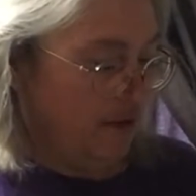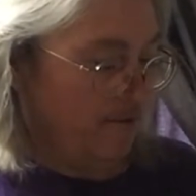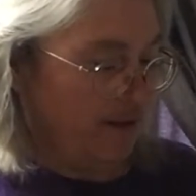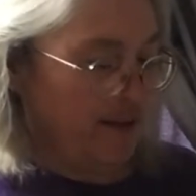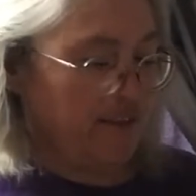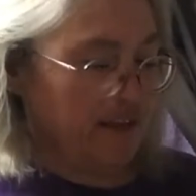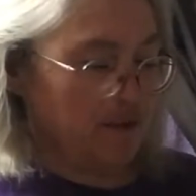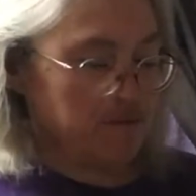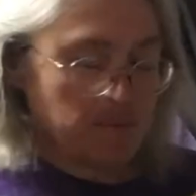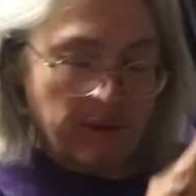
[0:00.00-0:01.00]
If anything
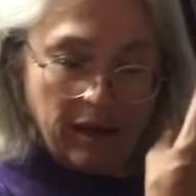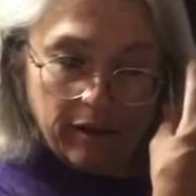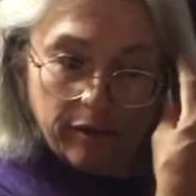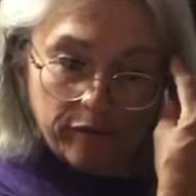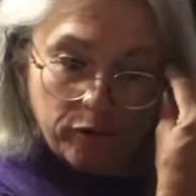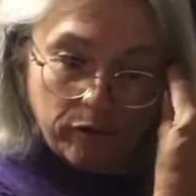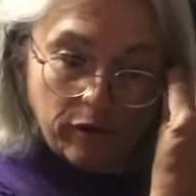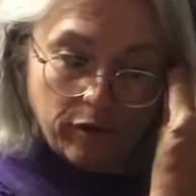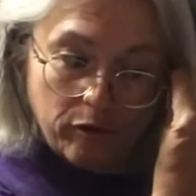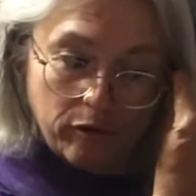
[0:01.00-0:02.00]
comes up out of
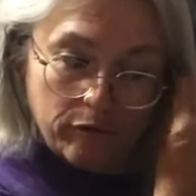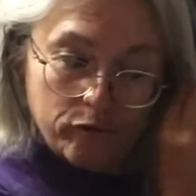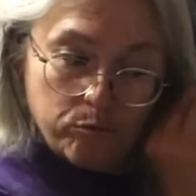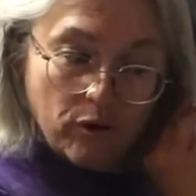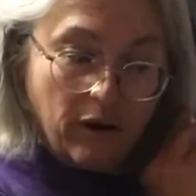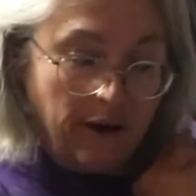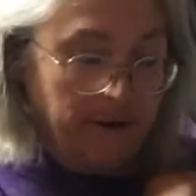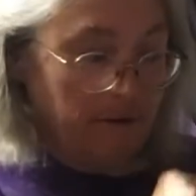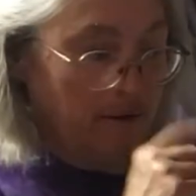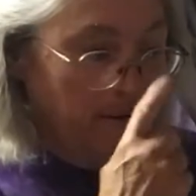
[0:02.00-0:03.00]
the
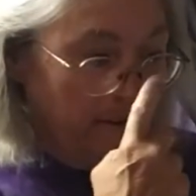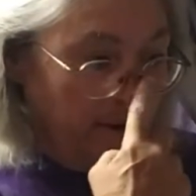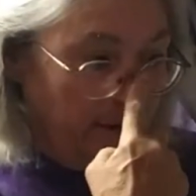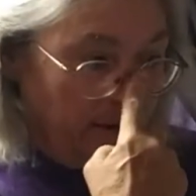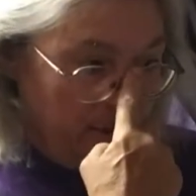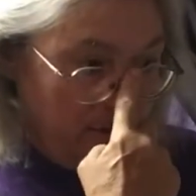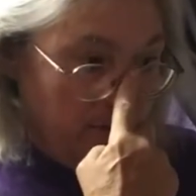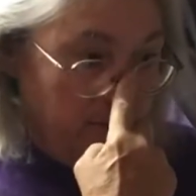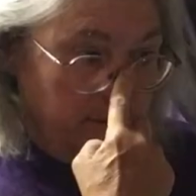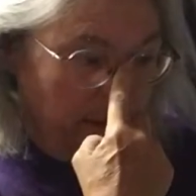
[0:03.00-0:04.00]
brine,
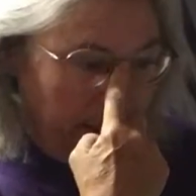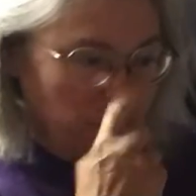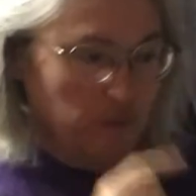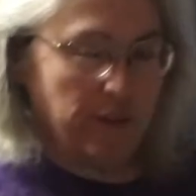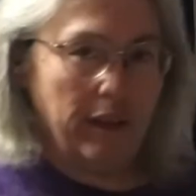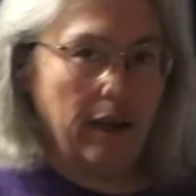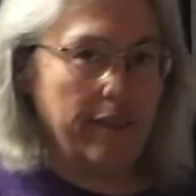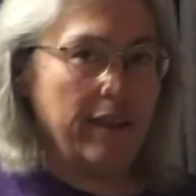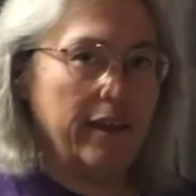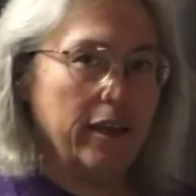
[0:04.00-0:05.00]
I
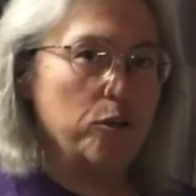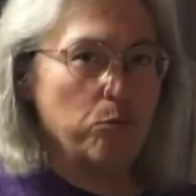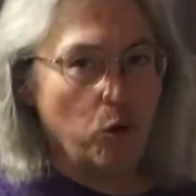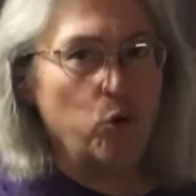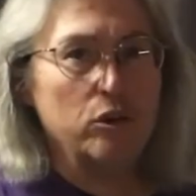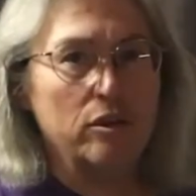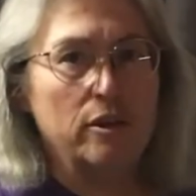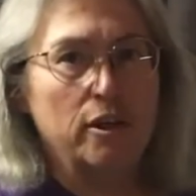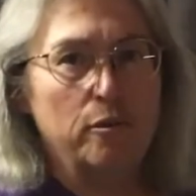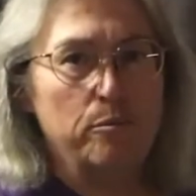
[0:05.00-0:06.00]
think it can mold
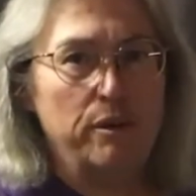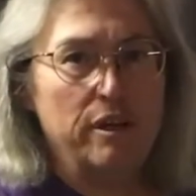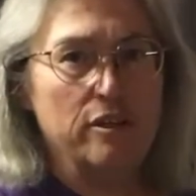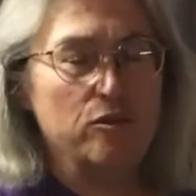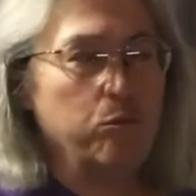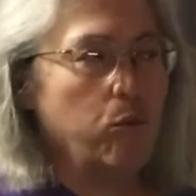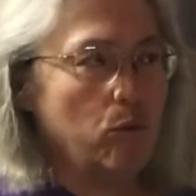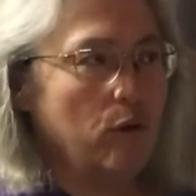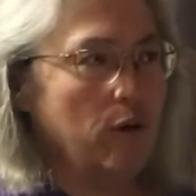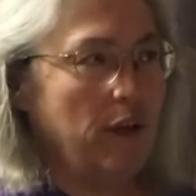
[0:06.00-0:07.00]
because
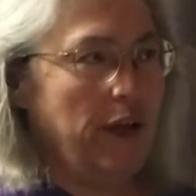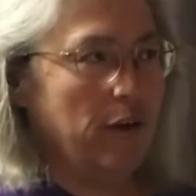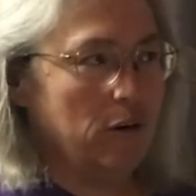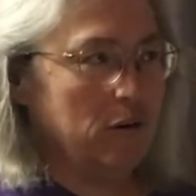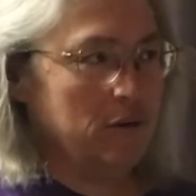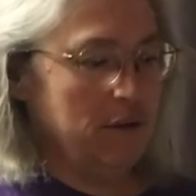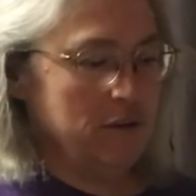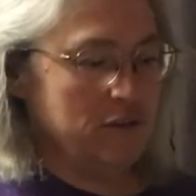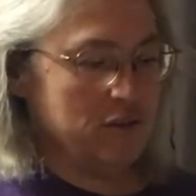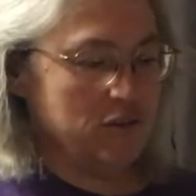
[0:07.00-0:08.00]
air
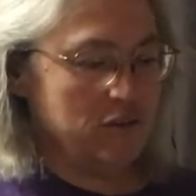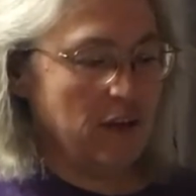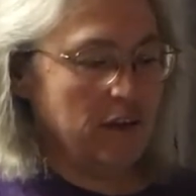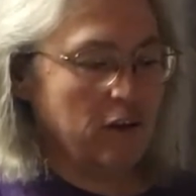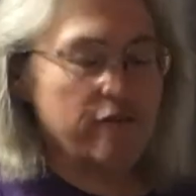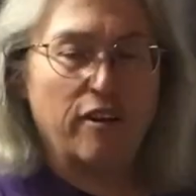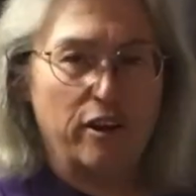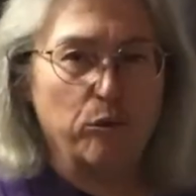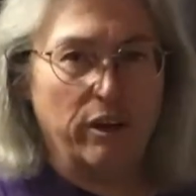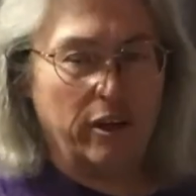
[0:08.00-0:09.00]
is not our
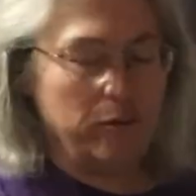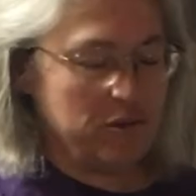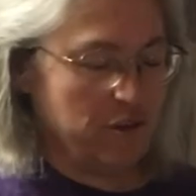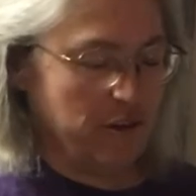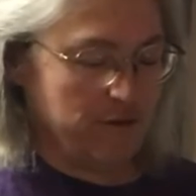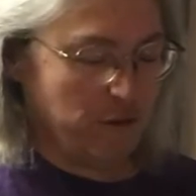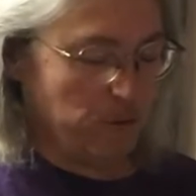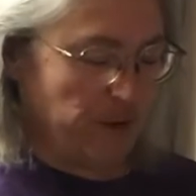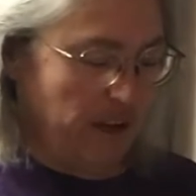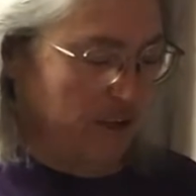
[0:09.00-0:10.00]
friend when it comes to the
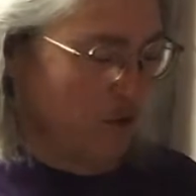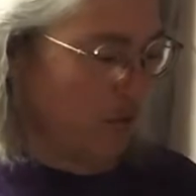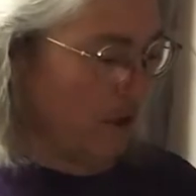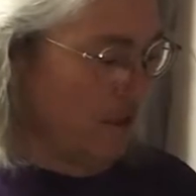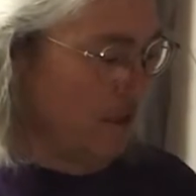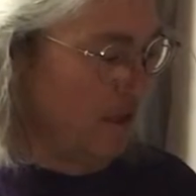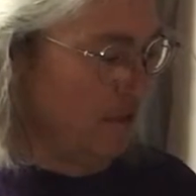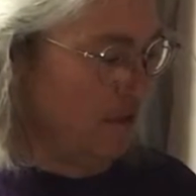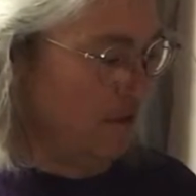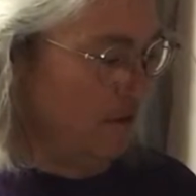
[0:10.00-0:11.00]
fermentation
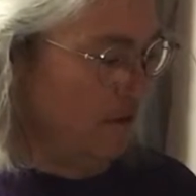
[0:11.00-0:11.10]
process.